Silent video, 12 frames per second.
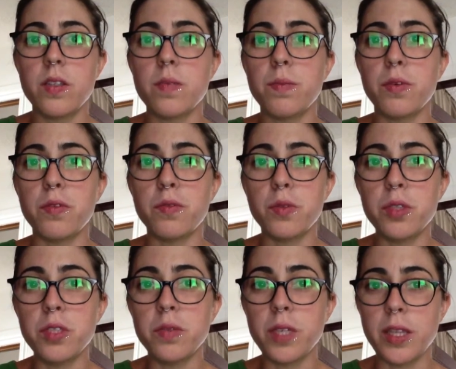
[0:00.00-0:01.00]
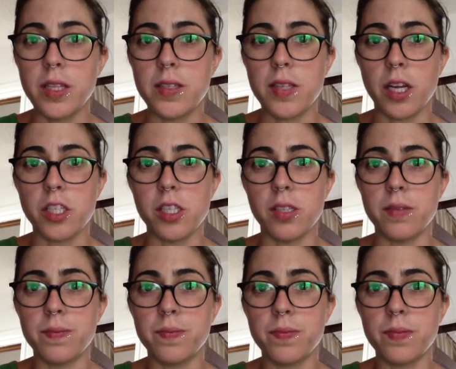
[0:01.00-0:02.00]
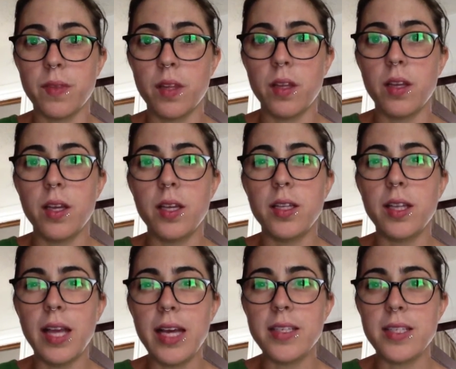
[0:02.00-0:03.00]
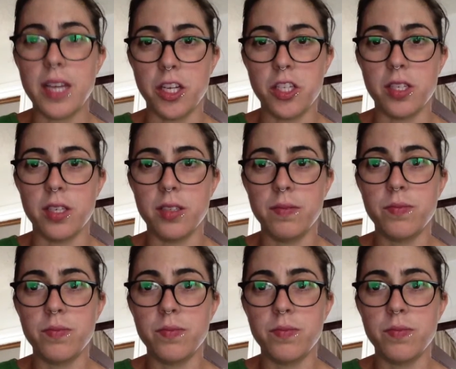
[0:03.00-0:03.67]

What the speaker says: Before you read this section, in the last section,